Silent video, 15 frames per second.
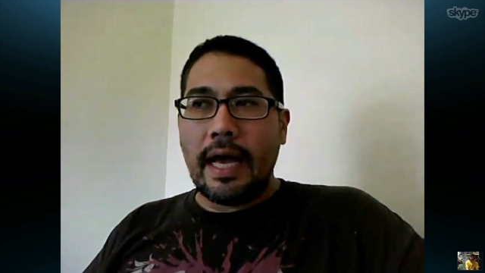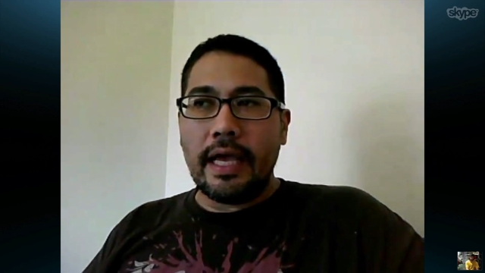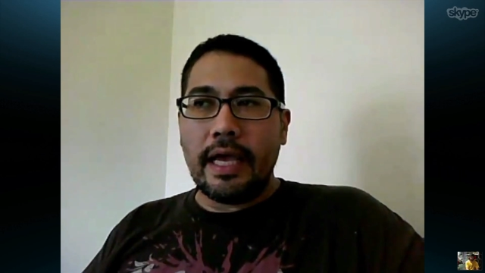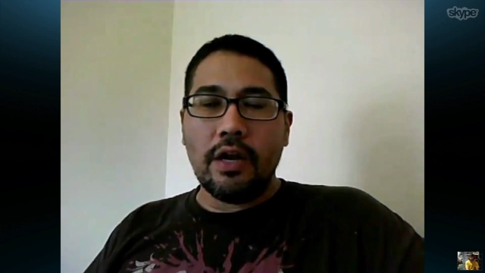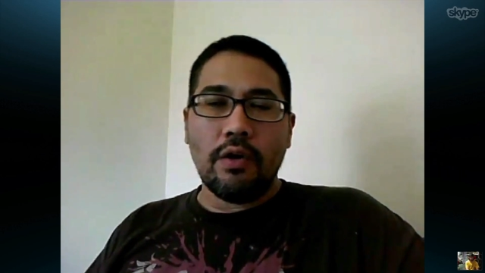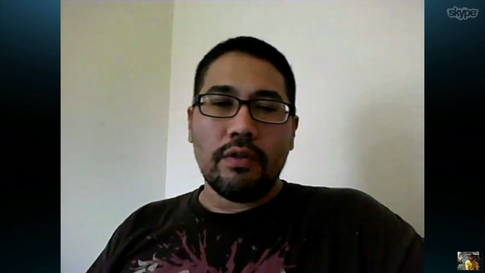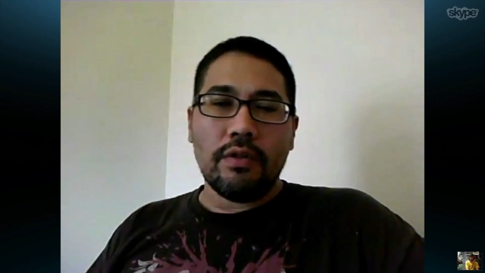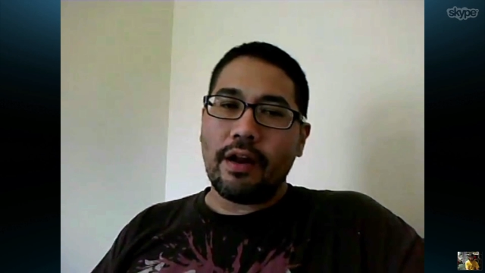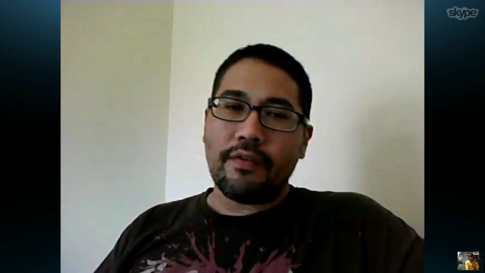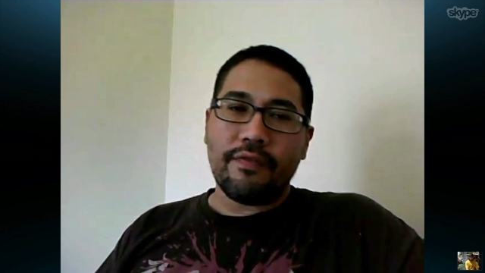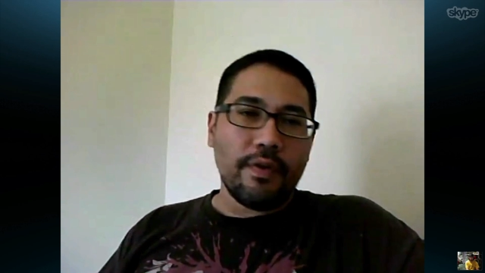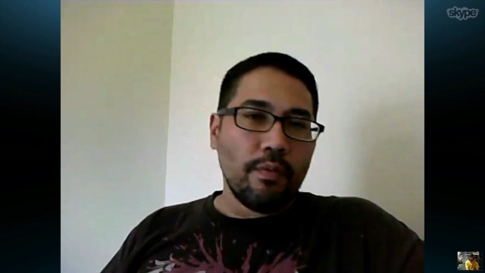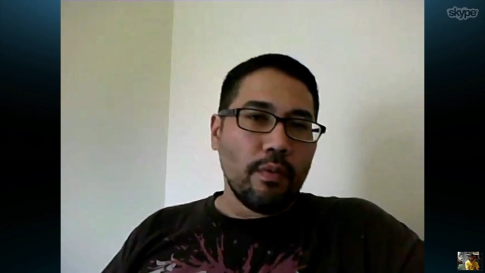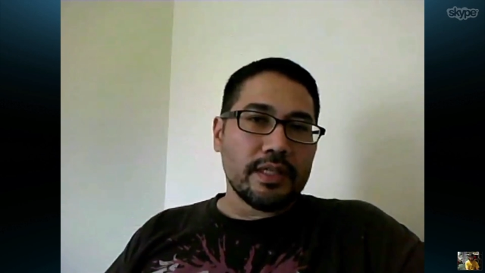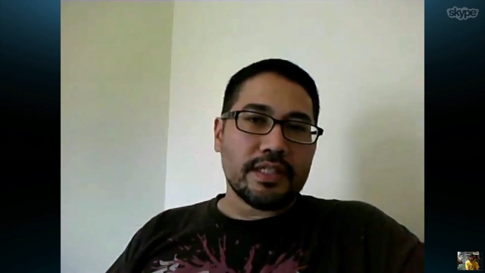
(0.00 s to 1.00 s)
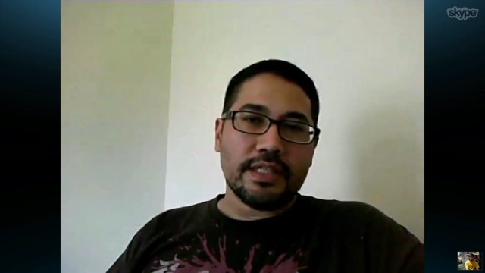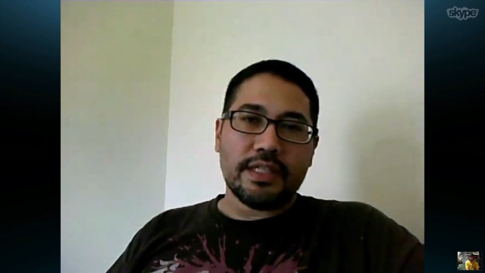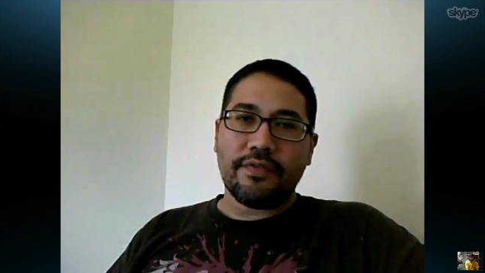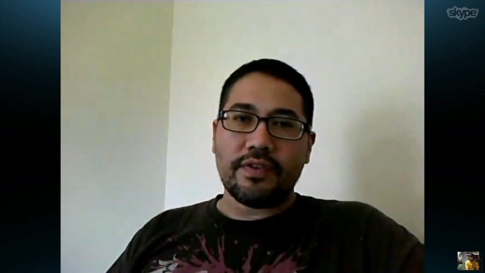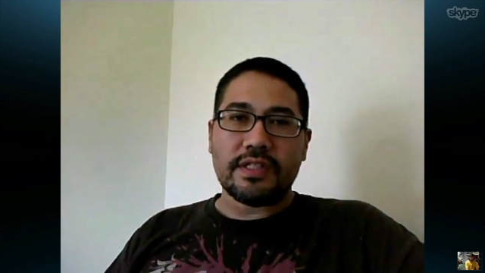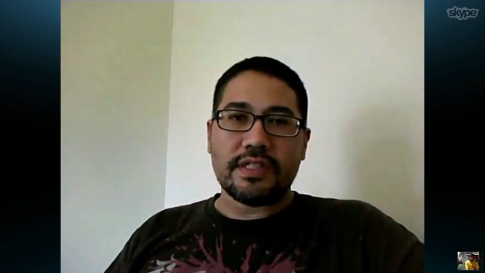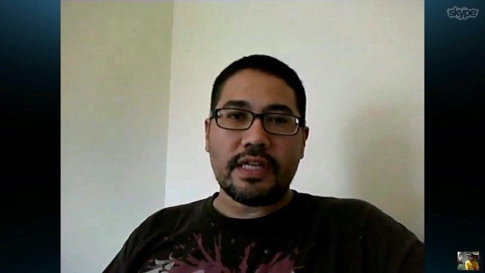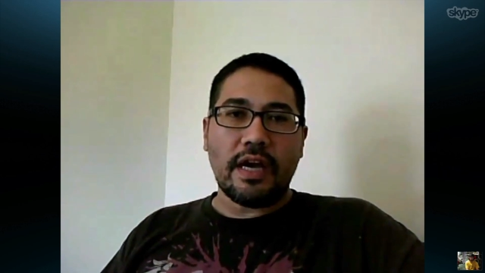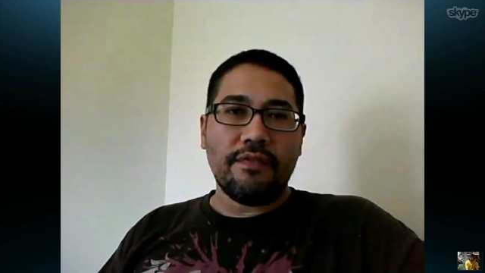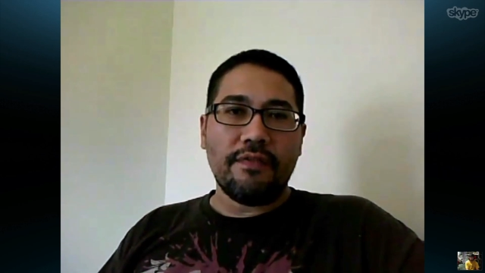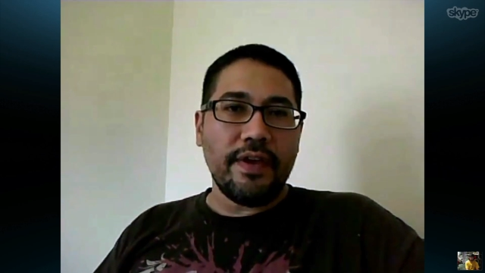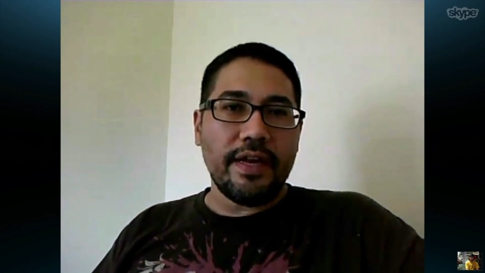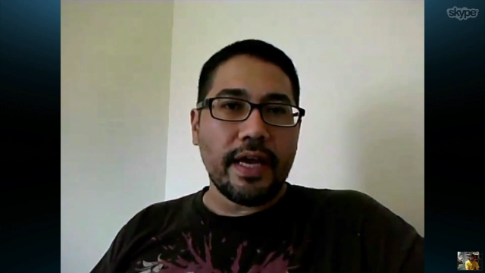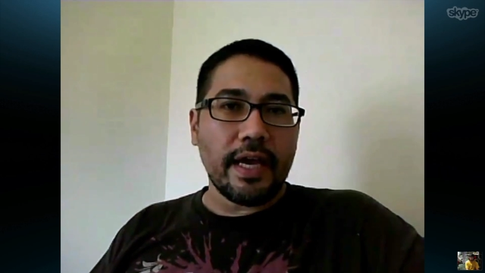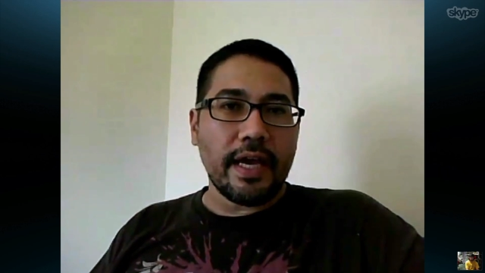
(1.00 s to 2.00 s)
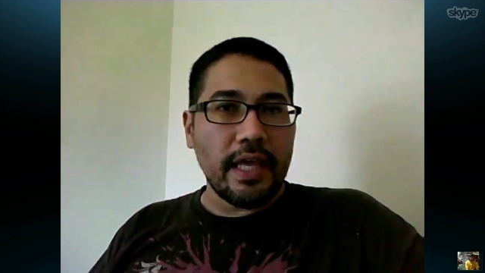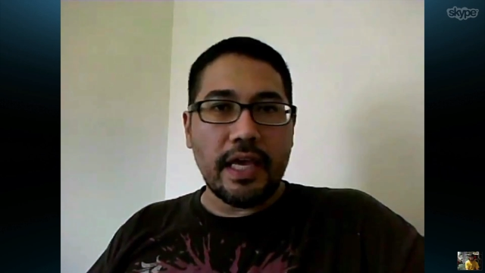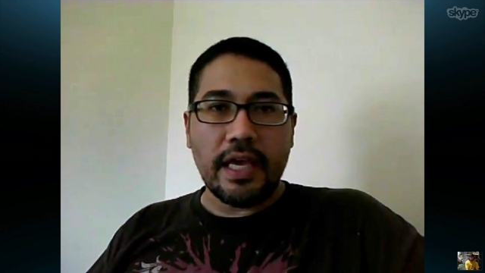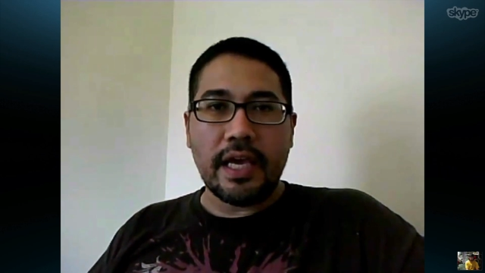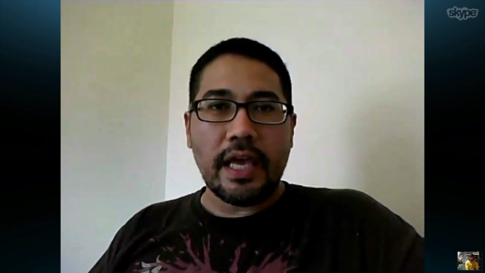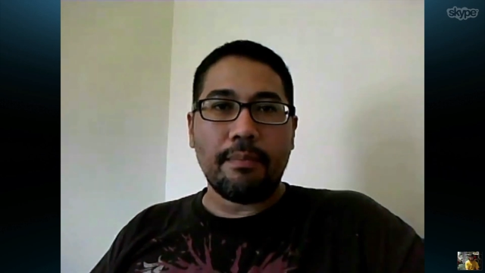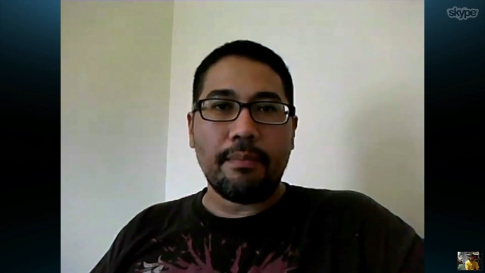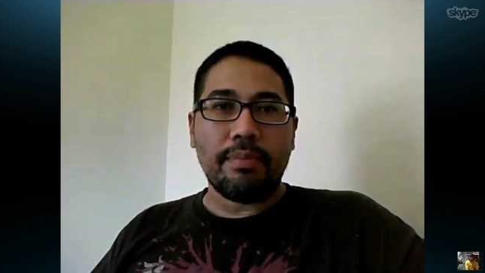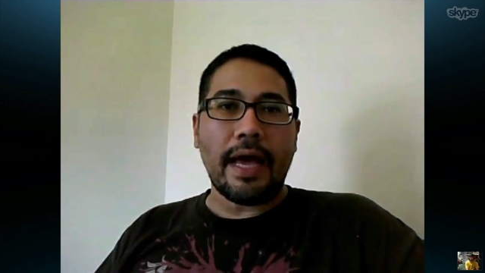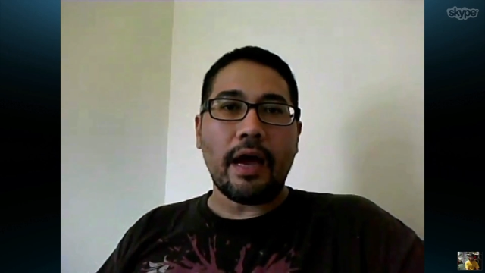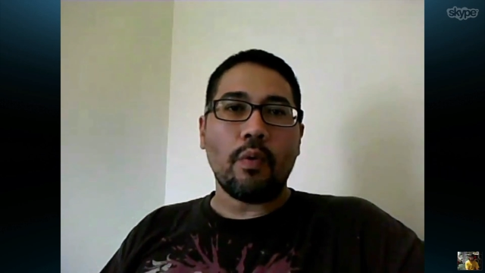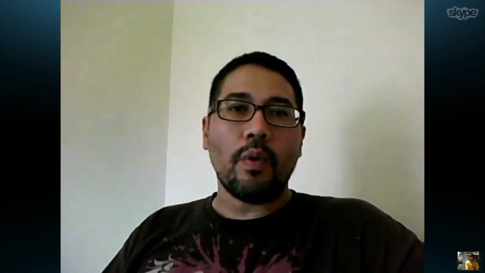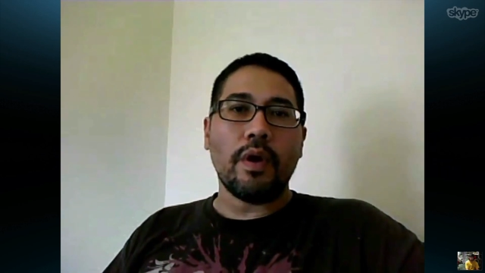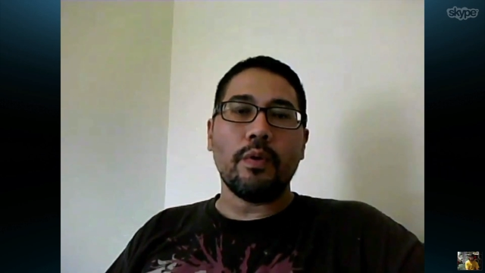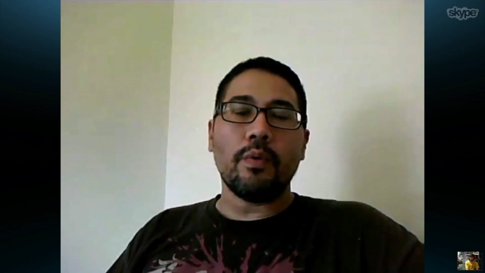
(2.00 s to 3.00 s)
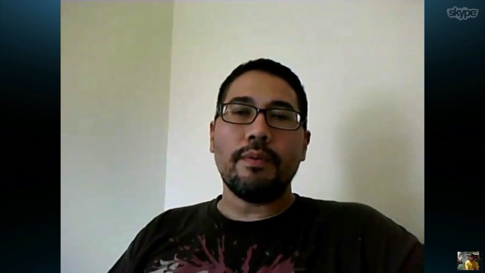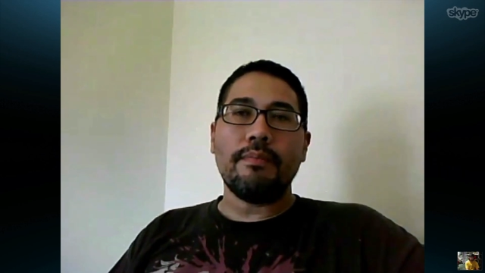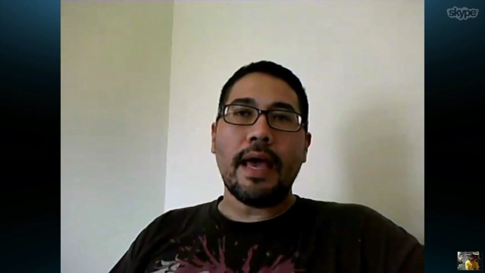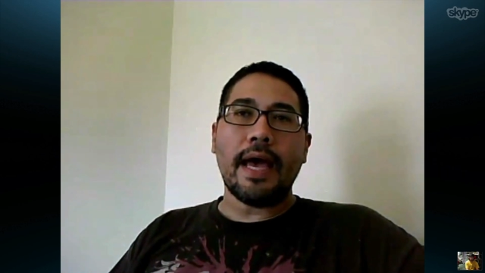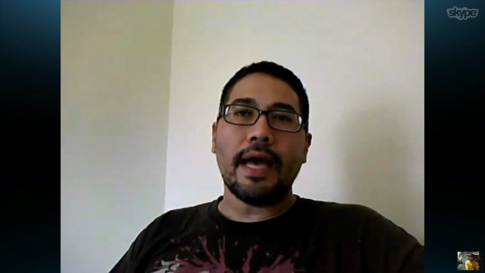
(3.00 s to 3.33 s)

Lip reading: if he wants a different style feed neck, he could get a black one. It would match.